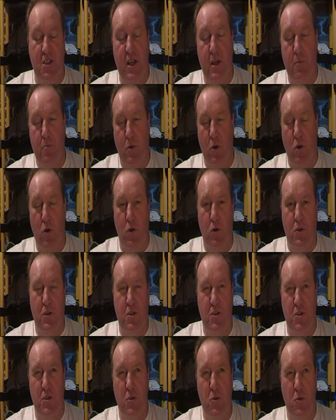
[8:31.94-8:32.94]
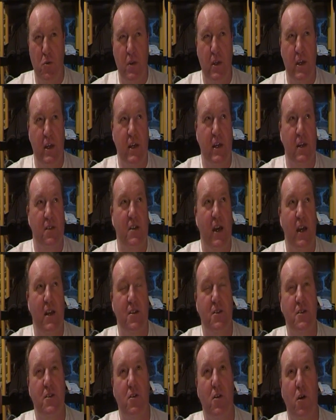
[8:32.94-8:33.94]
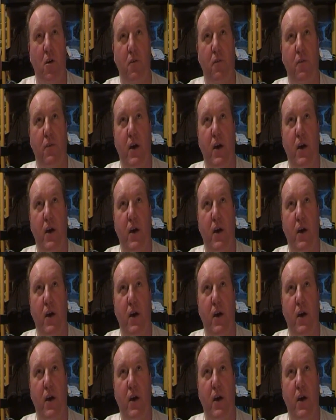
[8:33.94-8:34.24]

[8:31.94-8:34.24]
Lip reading: She brought it to the attention